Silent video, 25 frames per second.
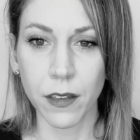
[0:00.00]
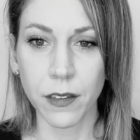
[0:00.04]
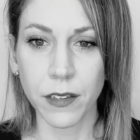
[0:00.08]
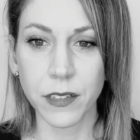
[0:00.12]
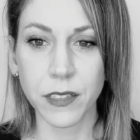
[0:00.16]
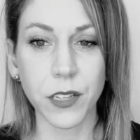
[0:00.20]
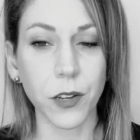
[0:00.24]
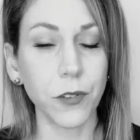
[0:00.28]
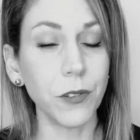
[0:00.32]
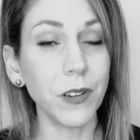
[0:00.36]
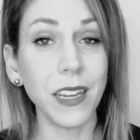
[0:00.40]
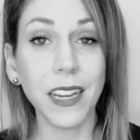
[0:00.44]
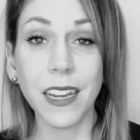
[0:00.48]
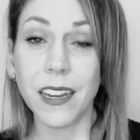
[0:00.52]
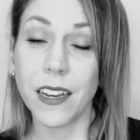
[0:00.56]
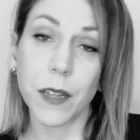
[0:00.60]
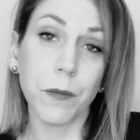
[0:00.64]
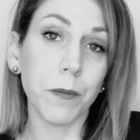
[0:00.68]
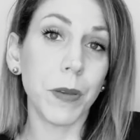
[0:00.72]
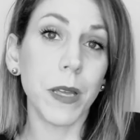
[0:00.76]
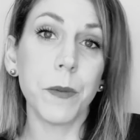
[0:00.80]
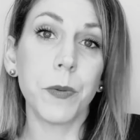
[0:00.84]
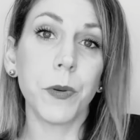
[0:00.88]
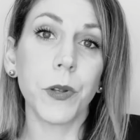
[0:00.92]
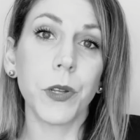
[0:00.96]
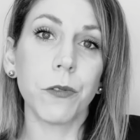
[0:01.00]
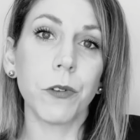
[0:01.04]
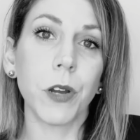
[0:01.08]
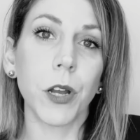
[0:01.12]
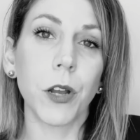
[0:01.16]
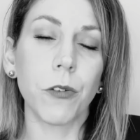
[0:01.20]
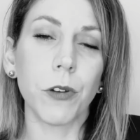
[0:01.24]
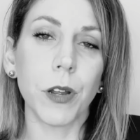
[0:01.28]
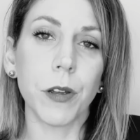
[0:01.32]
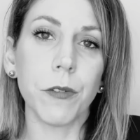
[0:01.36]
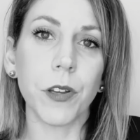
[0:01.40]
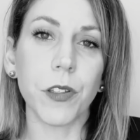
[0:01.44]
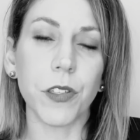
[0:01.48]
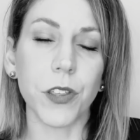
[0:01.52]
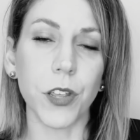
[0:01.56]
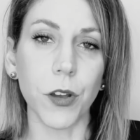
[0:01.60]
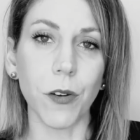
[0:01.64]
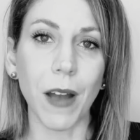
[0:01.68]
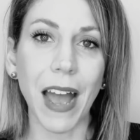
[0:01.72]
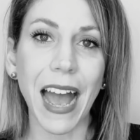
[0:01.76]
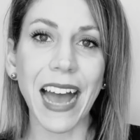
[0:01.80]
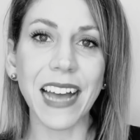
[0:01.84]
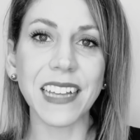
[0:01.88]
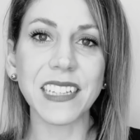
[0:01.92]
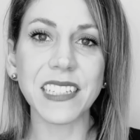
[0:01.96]
So, needing people to agree with
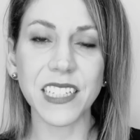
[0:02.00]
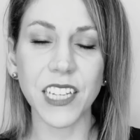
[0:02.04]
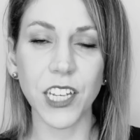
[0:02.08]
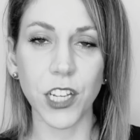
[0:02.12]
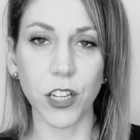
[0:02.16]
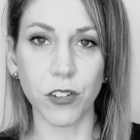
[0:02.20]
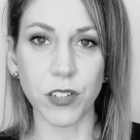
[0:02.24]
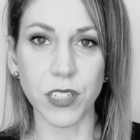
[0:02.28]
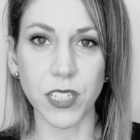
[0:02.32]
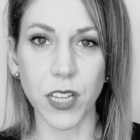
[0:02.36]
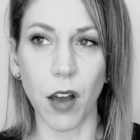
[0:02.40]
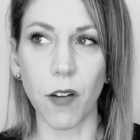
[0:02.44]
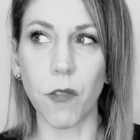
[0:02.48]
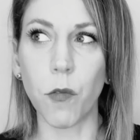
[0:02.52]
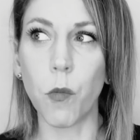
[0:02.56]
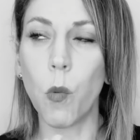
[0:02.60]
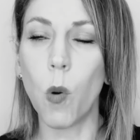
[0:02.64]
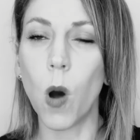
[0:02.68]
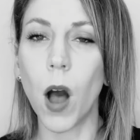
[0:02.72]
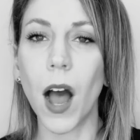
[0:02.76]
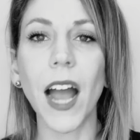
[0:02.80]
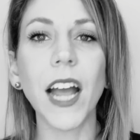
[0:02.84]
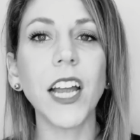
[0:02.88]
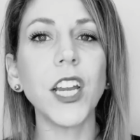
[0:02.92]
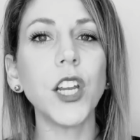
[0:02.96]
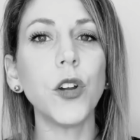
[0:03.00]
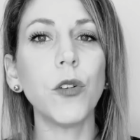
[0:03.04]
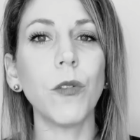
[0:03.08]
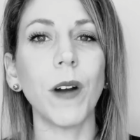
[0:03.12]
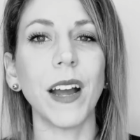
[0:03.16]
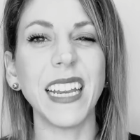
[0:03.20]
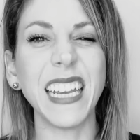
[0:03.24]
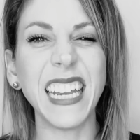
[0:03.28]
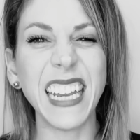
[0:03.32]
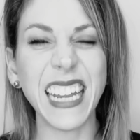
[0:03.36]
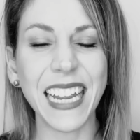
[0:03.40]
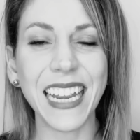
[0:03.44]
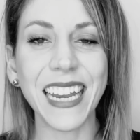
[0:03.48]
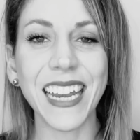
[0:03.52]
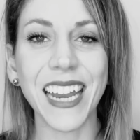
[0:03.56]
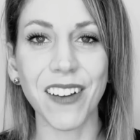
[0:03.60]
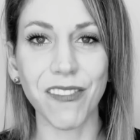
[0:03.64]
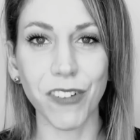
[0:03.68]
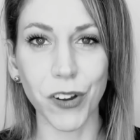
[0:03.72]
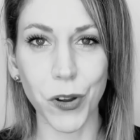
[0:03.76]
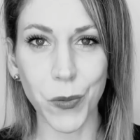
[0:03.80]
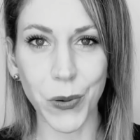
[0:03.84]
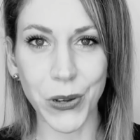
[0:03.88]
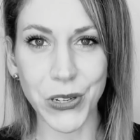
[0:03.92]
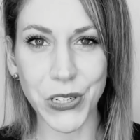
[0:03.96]
you, asking yourself, why do I need
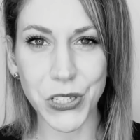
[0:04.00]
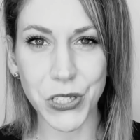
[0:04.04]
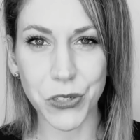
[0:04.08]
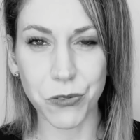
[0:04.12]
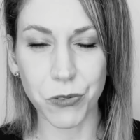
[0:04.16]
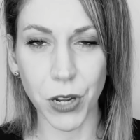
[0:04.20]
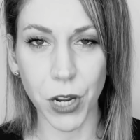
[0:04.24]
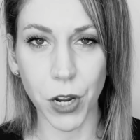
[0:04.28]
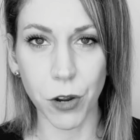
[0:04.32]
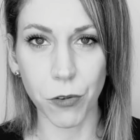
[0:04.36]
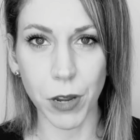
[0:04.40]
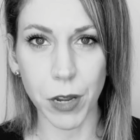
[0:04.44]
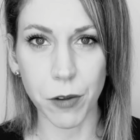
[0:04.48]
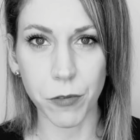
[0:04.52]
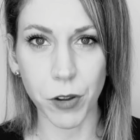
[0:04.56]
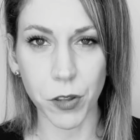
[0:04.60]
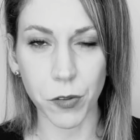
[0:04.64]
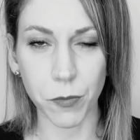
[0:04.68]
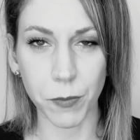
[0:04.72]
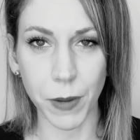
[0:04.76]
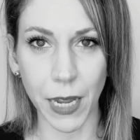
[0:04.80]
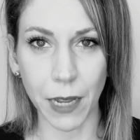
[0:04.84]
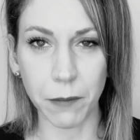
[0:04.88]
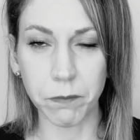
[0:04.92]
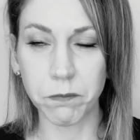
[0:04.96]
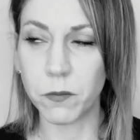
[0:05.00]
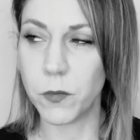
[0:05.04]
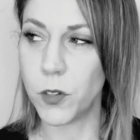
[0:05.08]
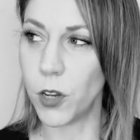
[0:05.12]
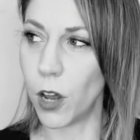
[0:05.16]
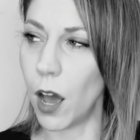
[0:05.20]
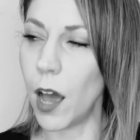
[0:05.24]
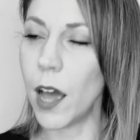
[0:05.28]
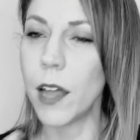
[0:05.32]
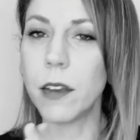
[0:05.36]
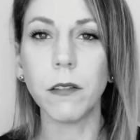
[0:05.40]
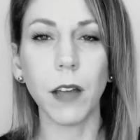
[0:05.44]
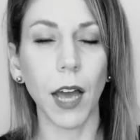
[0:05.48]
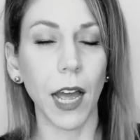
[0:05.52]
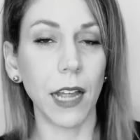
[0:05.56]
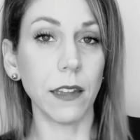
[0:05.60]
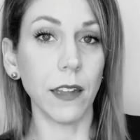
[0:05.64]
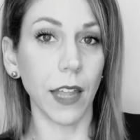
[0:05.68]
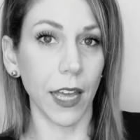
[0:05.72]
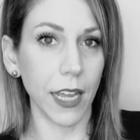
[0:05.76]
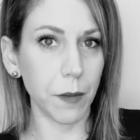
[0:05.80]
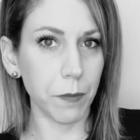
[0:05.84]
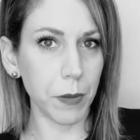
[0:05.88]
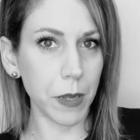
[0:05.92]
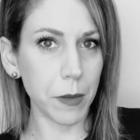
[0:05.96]
everyone to agree with me? Not, I
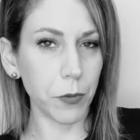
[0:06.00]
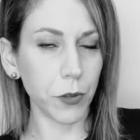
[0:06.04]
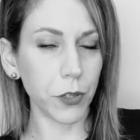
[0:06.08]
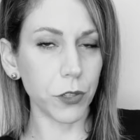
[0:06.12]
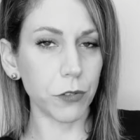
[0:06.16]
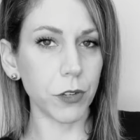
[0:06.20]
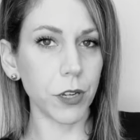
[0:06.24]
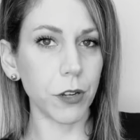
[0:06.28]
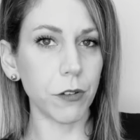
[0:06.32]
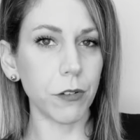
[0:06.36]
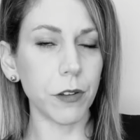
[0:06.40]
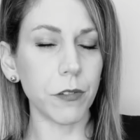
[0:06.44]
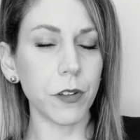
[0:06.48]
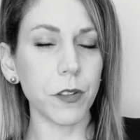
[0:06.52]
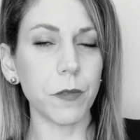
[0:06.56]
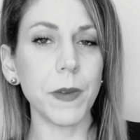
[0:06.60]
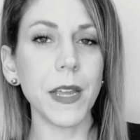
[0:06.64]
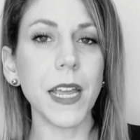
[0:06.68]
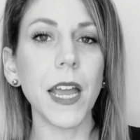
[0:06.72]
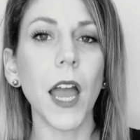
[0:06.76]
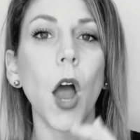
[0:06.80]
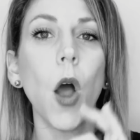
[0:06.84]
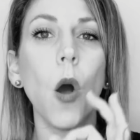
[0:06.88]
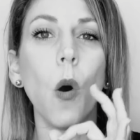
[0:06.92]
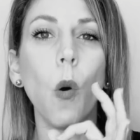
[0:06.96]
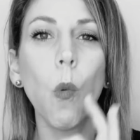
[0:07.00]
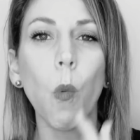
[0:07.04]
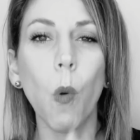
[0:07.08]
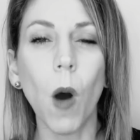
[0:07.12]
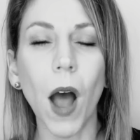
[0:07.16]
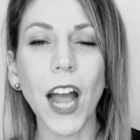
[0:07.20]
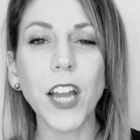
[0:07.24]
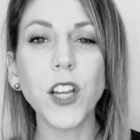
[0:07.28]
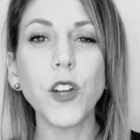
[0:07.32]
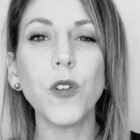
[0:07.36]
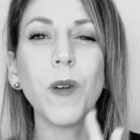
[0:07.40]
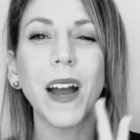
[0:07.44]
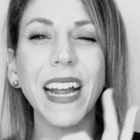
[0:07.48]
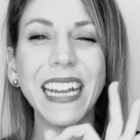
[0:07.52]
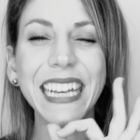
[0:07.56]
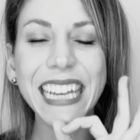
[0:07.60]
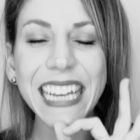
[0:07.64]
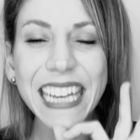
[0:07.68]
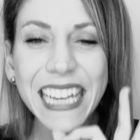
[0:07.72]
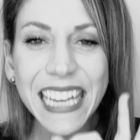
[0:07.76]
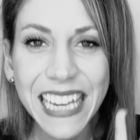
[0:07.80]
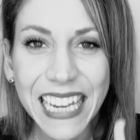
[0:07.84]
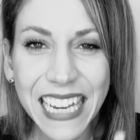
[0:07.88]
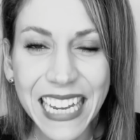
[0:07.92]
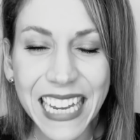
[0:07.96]
like people to agree with me. Why do I
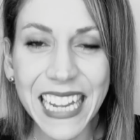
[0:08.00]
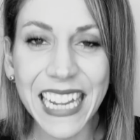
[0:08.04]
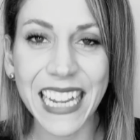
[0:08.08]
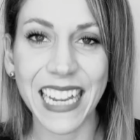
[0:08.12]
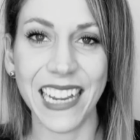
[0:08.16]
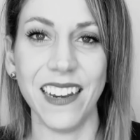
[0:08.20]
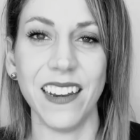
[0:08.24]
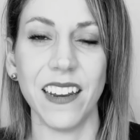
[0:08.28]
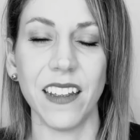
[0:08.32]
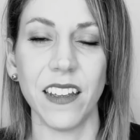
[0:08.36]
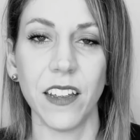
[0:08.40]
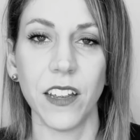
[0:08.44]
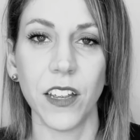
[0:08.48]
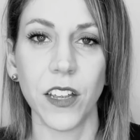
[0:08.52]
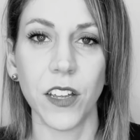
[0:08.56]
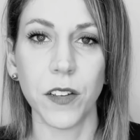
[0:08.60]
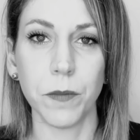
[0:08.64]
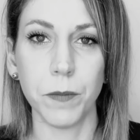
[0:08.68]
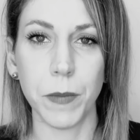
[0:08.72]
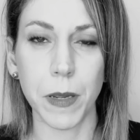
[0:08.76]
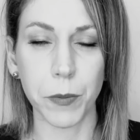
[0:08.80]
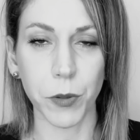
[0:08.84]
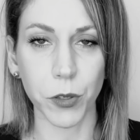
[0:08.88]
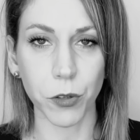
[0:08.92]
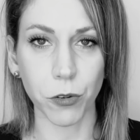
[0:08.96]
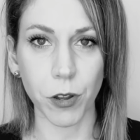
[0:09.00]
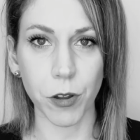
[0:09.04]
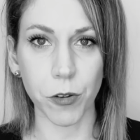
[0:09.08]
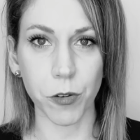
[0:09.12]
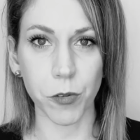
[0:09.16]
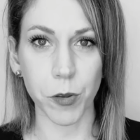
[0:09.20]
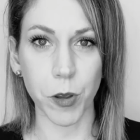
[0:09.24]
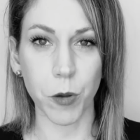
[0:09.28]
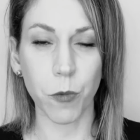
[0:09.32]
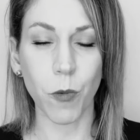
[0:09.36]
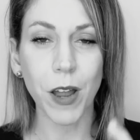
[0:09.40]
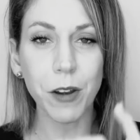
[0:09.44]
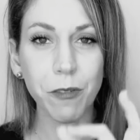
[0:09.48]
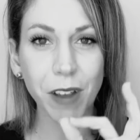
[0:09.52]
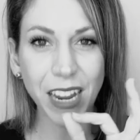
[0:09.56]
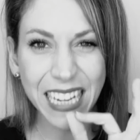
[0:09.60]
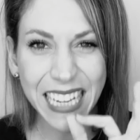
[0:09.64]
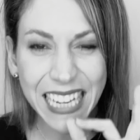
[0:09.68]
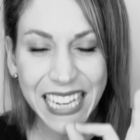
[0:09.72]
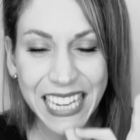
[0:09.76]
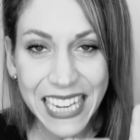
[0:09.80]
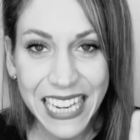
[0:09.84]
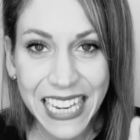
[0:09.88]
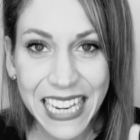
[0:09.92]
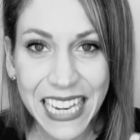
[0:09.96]
need people to agree with me? Why do I
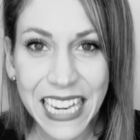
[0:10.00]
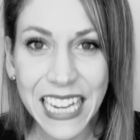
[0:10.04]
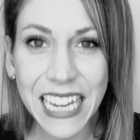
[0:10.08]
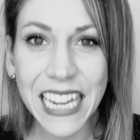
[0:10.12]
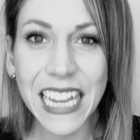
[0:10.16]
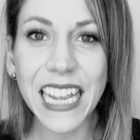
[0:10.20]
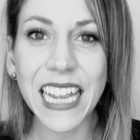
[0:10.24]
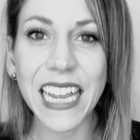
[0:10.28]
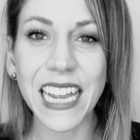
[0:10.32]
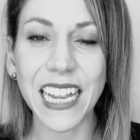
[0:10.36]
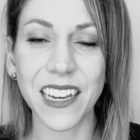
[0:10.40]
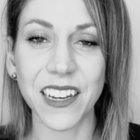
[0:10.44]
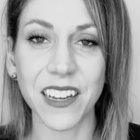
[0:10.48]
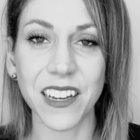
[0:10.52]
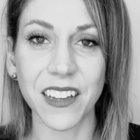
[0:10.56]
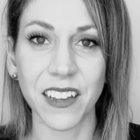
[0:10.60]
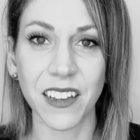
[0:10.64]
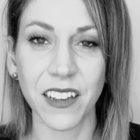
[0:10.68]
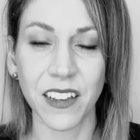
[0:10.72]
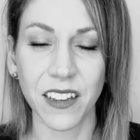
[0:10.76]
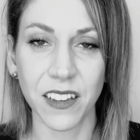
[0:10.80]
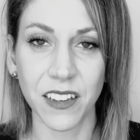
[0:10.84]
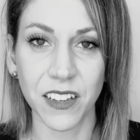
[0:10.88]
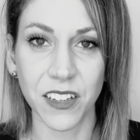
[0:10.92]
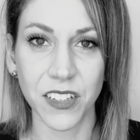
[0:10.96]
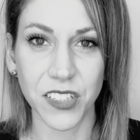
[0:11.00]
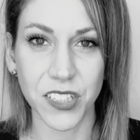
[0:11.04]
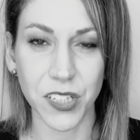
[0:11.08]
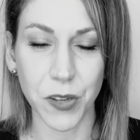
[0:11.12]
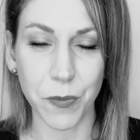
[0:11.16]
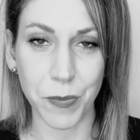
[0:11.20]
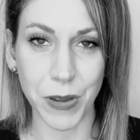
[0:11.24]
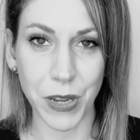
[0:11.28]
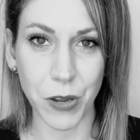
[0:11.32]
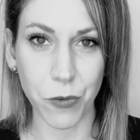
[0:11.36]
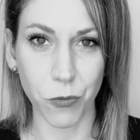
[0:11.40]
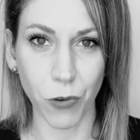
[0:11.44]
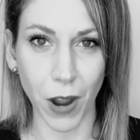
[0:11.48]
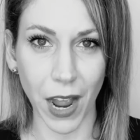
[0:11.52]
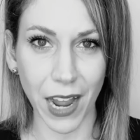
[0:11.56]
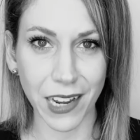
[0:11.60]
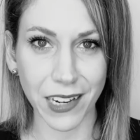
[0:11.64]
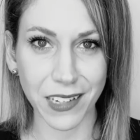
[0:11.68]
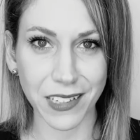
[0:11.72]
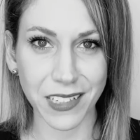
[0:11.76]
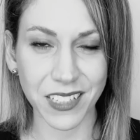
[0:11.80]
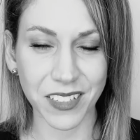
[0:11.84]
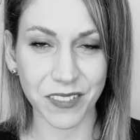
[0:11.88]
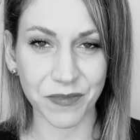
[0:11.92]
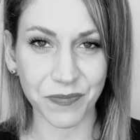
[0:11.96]
need to be
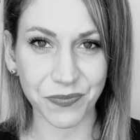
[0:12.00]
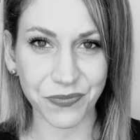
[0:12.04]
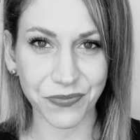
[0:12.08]
right?